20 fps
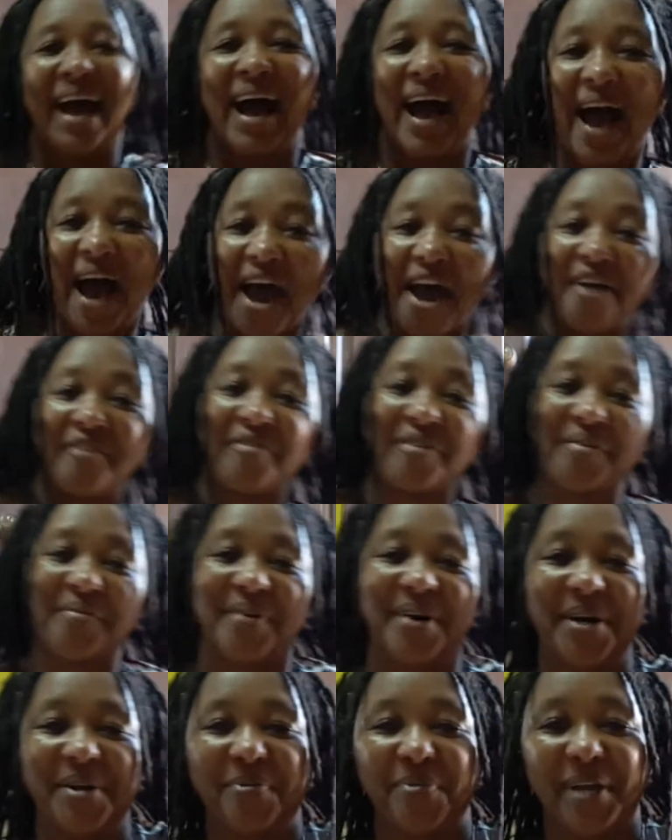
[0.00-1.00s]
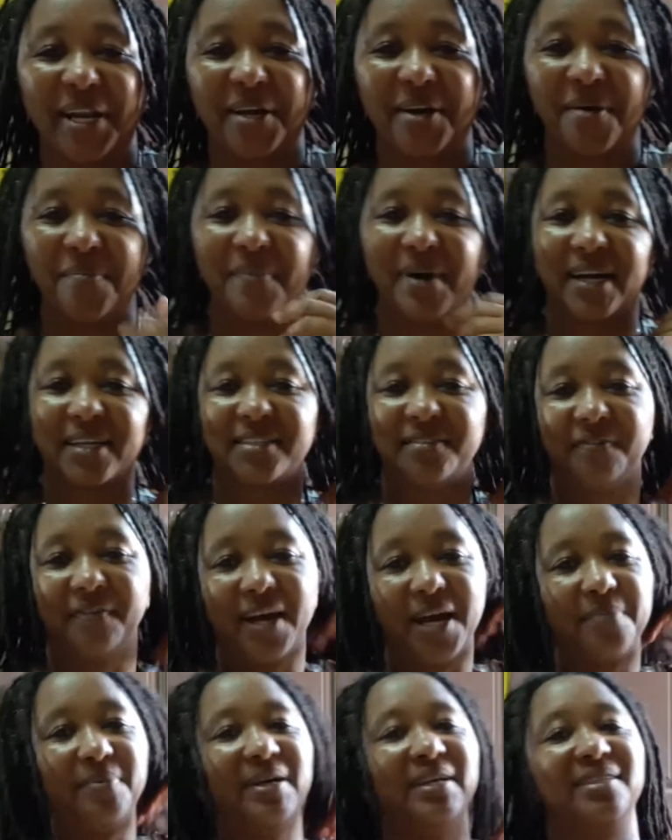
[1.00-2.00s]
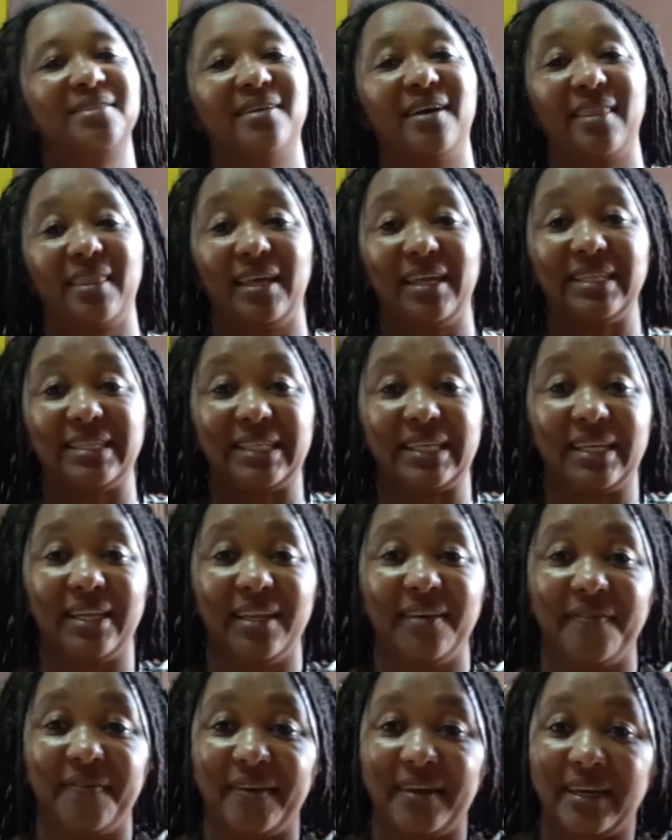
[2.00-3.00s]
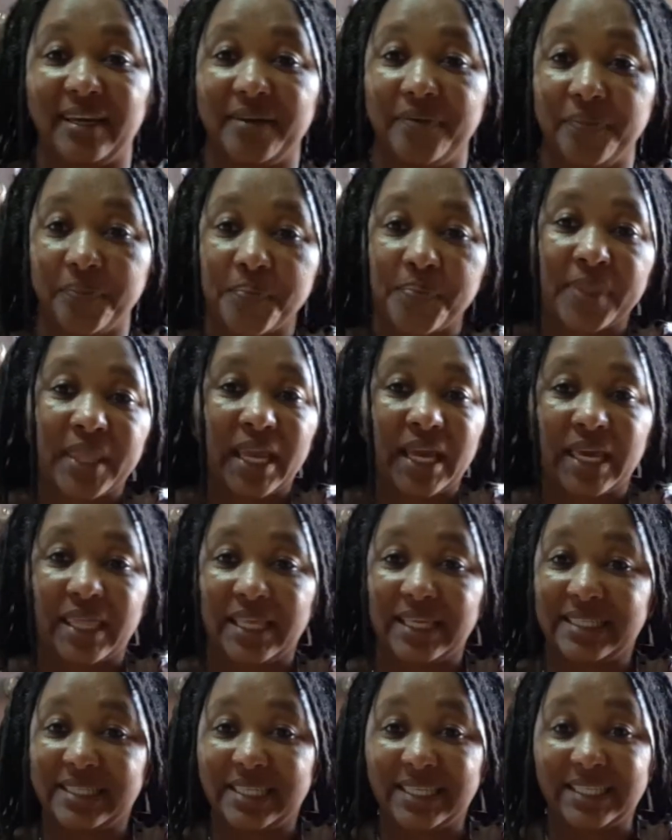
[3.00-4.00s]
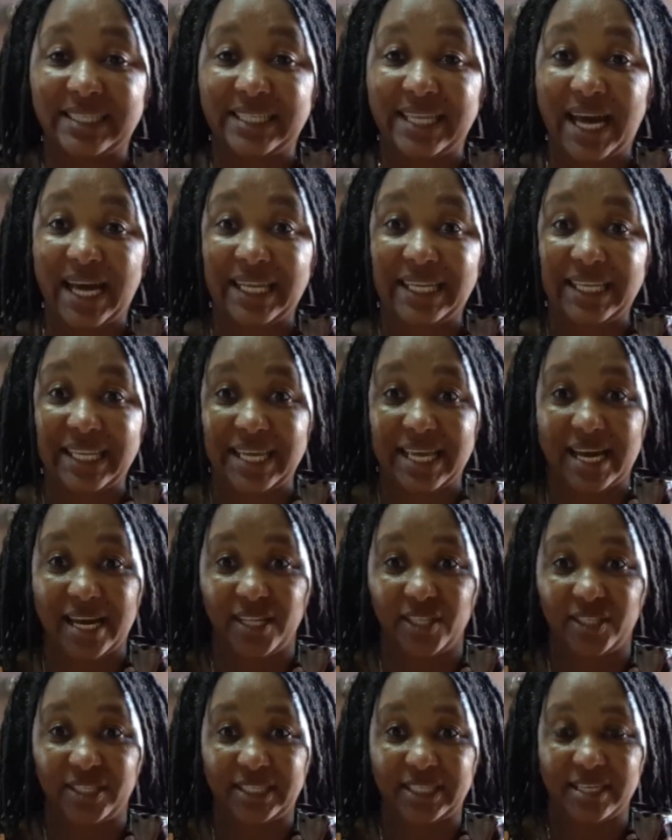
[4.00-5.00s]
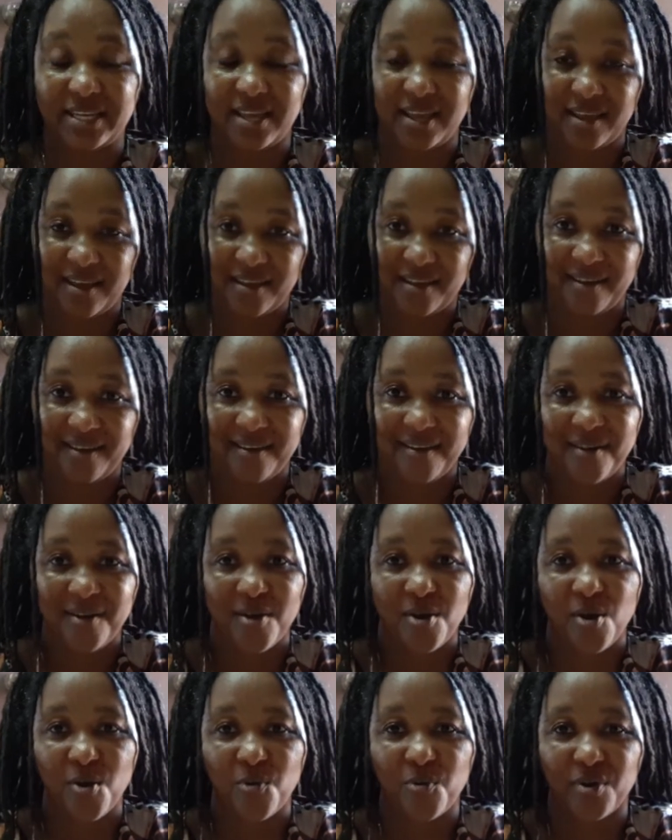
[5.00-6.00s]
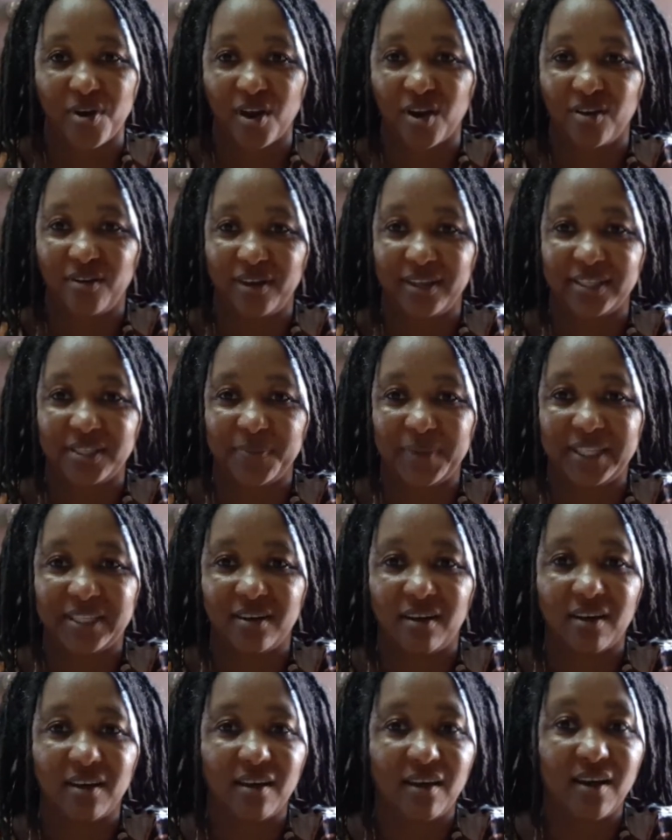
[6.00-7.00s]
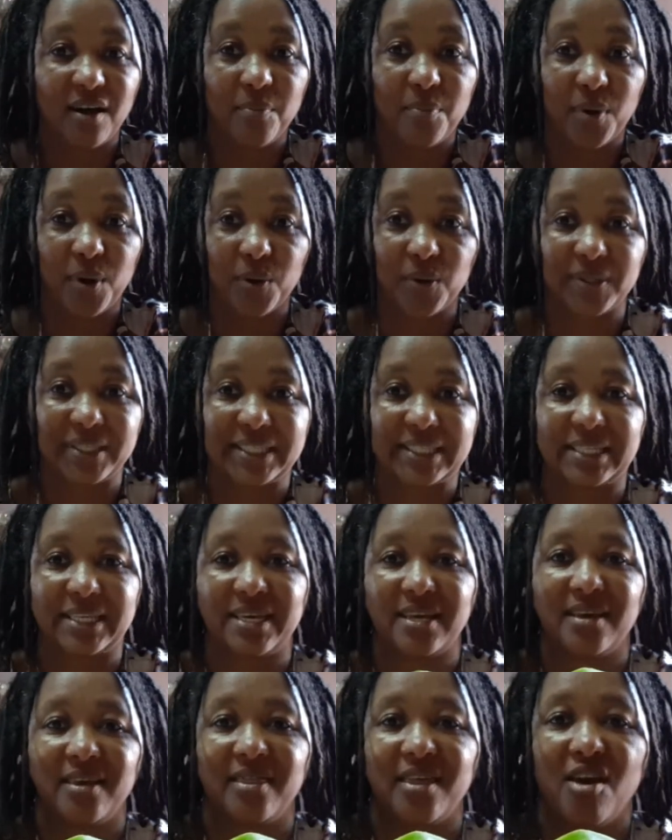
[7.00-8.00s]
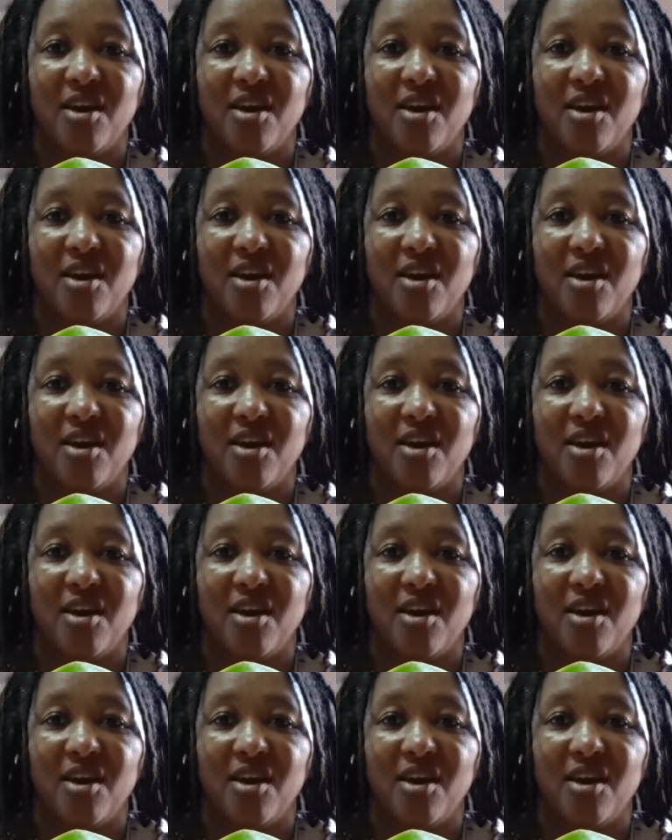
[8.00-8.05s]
Hi everyone, welcome back to Vibrant Authentic Living. This is Nandi, and today we're going to be talking about the